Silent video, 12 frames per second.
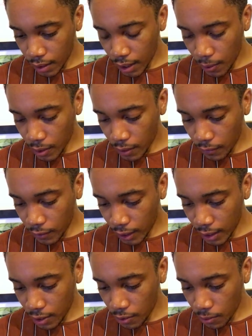It was a
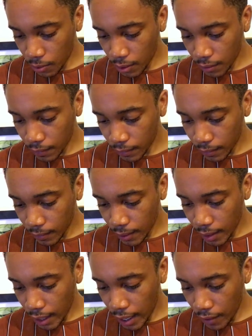fine sword,
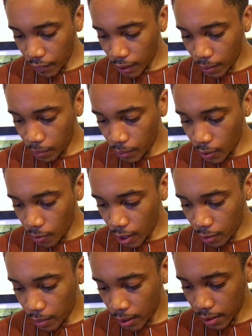heavy but
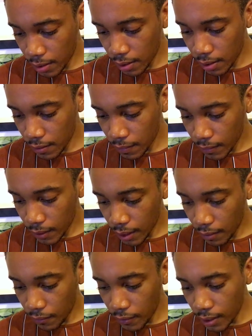well balanced.
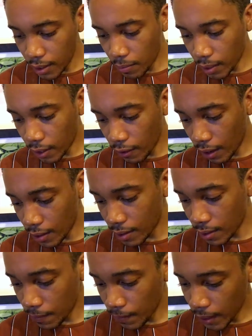It fitted my
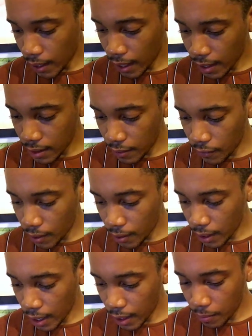grasp as if it
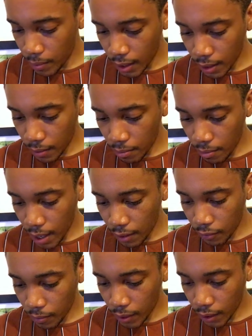had been made
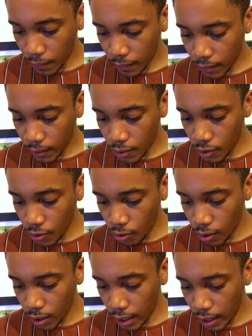for me.
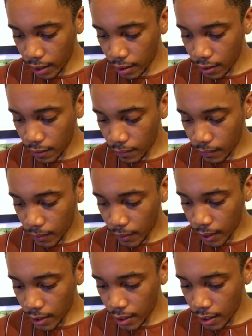Sword in hand,
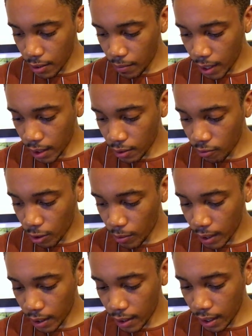I said goodbye to
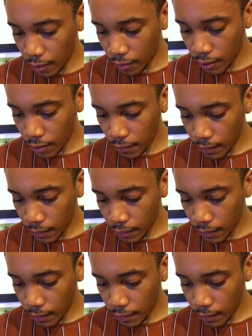Robin and left.